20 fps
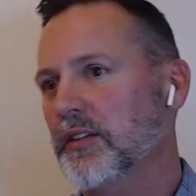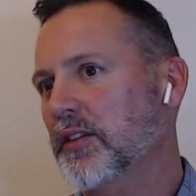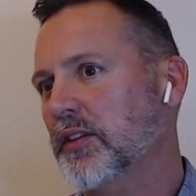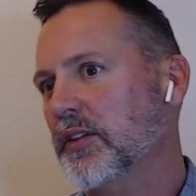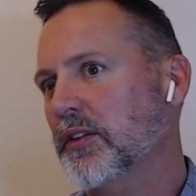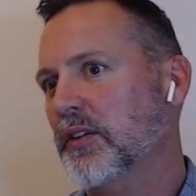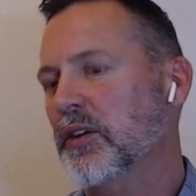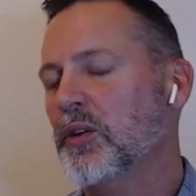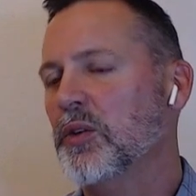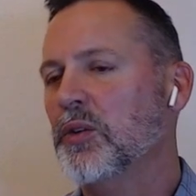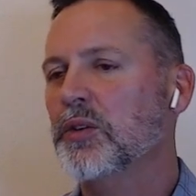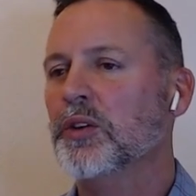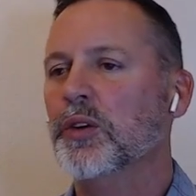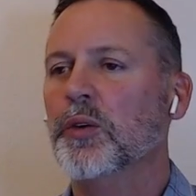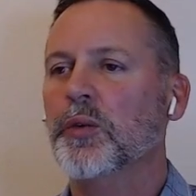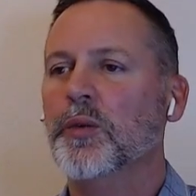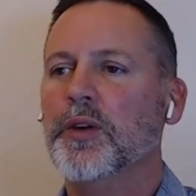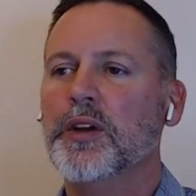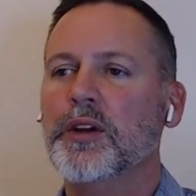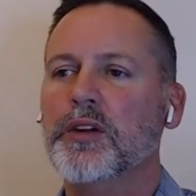their whole
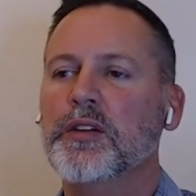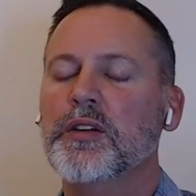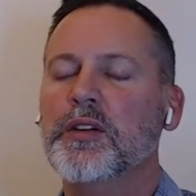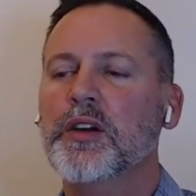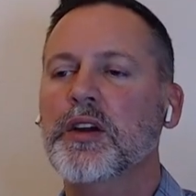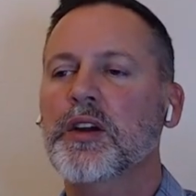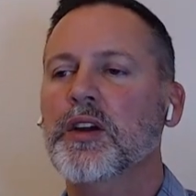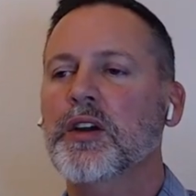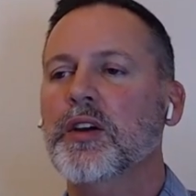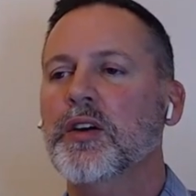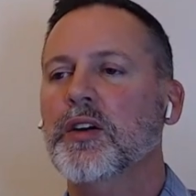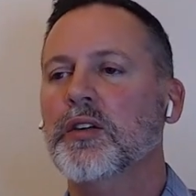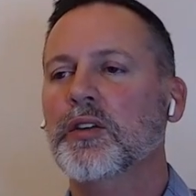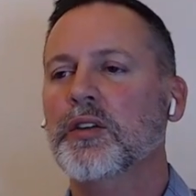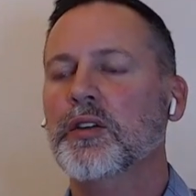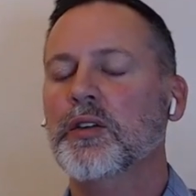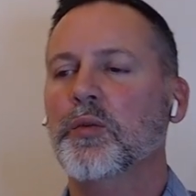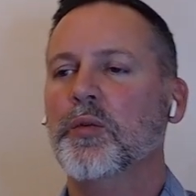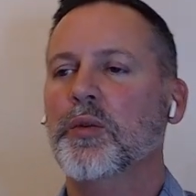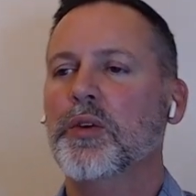career,
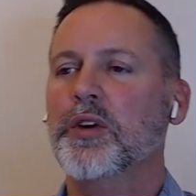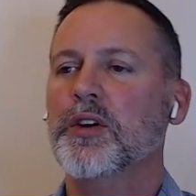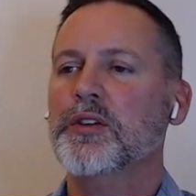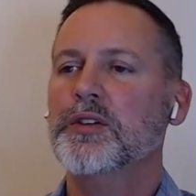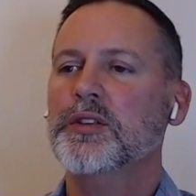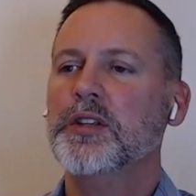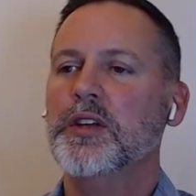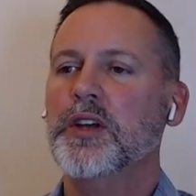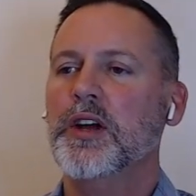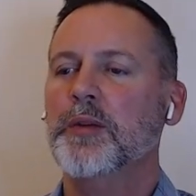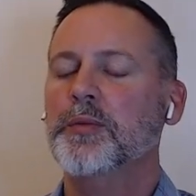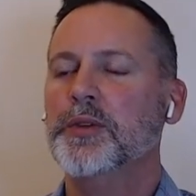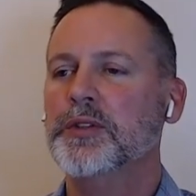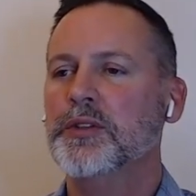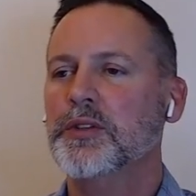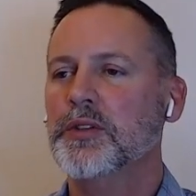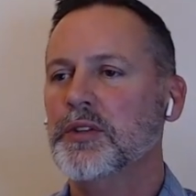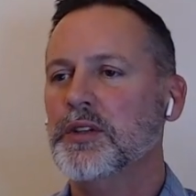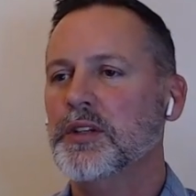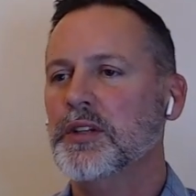or where's the
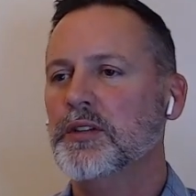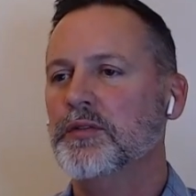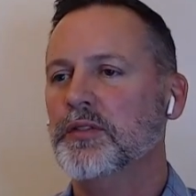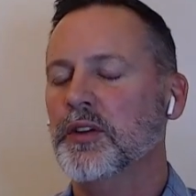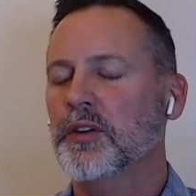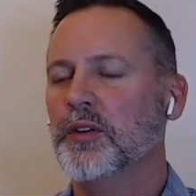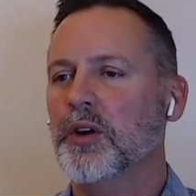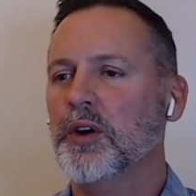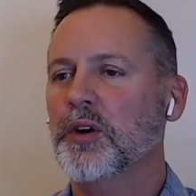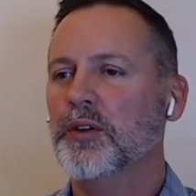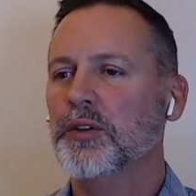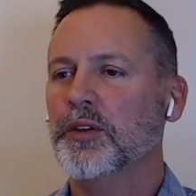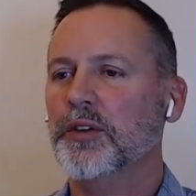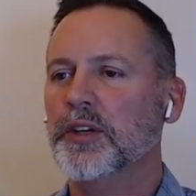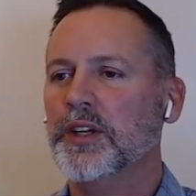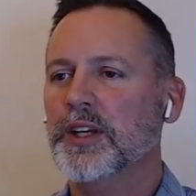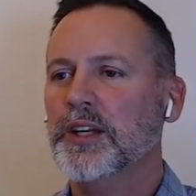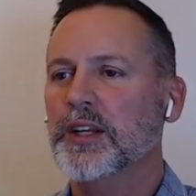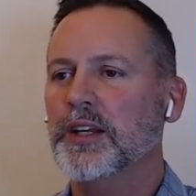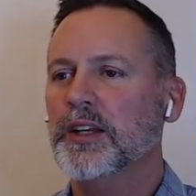opportunity for growth
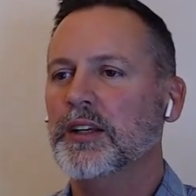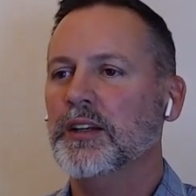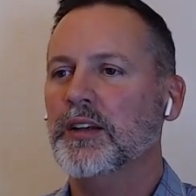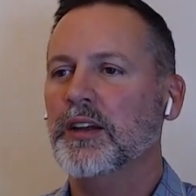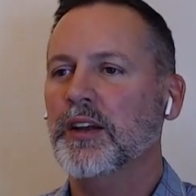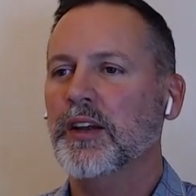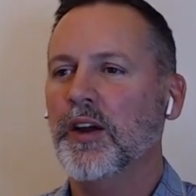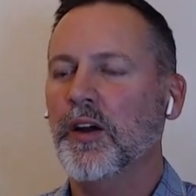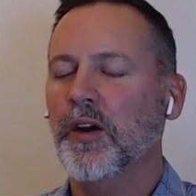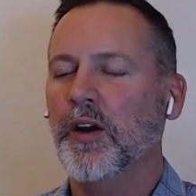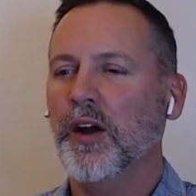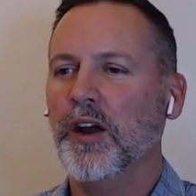or getting